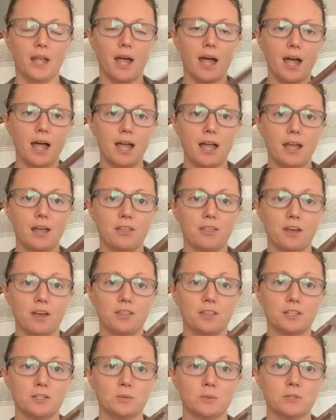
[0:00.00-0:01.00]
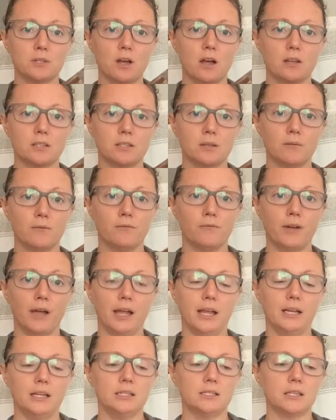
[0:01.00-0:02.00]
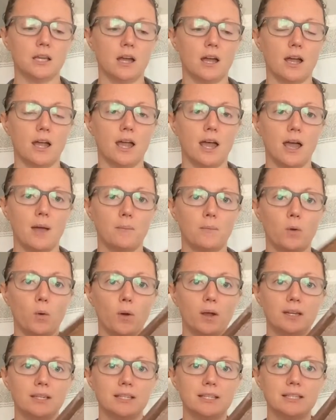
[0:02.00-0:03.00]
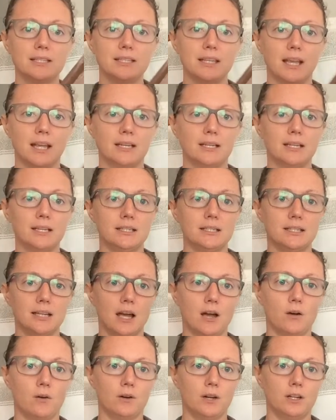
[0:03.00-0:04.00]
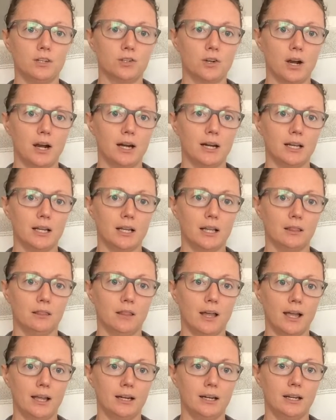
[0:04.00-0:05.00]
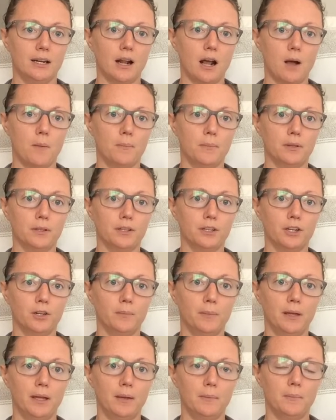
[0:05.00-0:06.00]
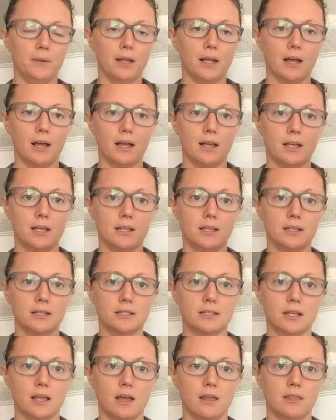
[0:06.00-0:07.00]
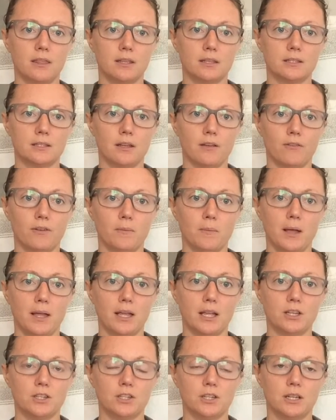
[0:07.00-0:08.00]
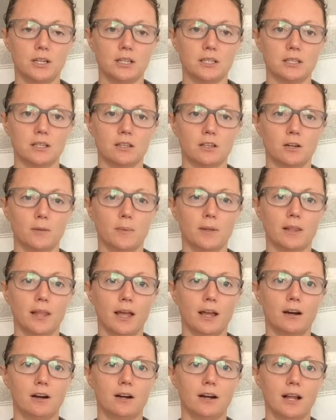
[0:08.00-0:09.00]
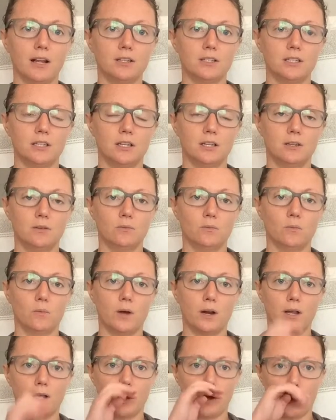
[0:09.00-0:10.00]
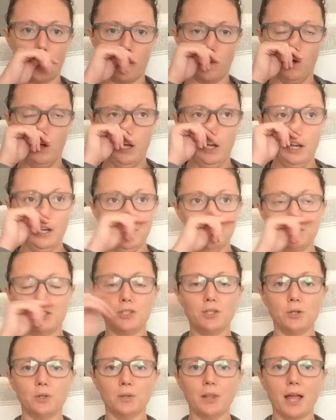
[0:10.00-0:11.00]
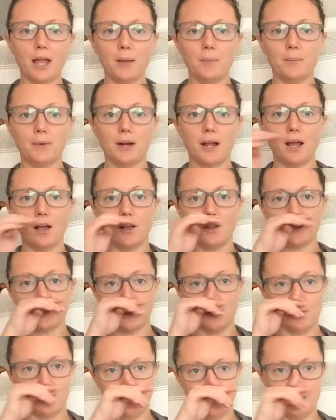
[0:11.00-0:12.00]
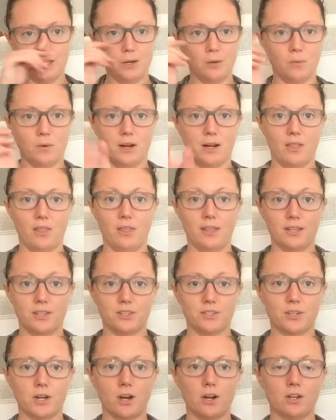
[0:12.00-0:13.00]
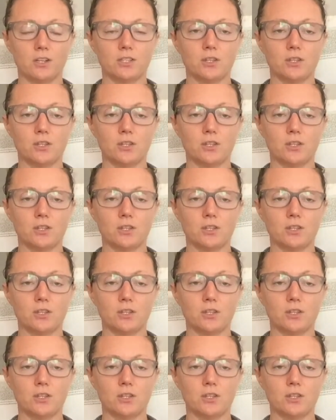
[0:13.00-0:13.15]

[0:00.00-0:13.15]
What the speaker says: I thought this was awesome find. I am going to sand it down and try to lighten it up a little bit because the stuff in my kitchen is a little bit lighter, and I didn't want to go too light, but I also didn't want it this dark.